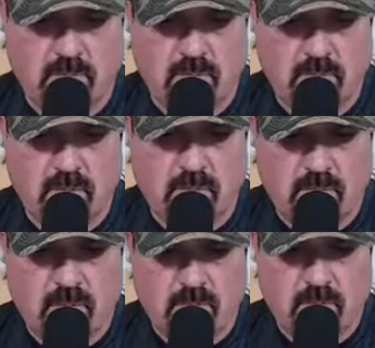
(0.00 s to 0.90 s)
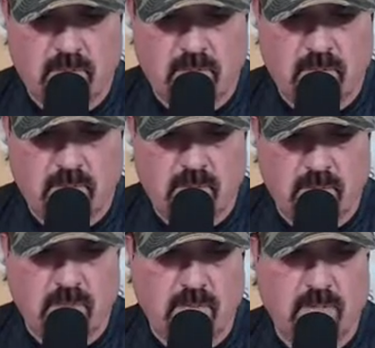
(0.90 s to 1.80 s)

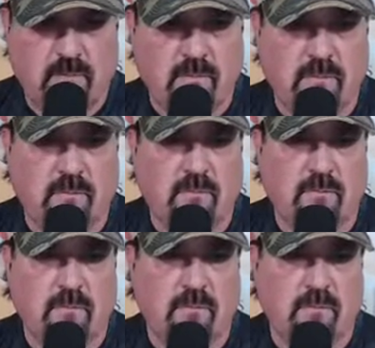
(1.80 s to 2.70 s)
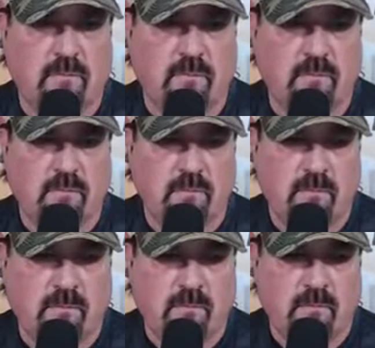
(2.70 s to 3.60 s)

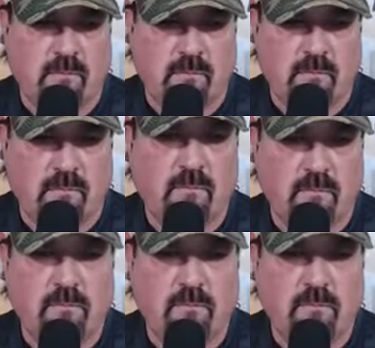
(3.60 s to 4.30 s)
The person shown says nothing.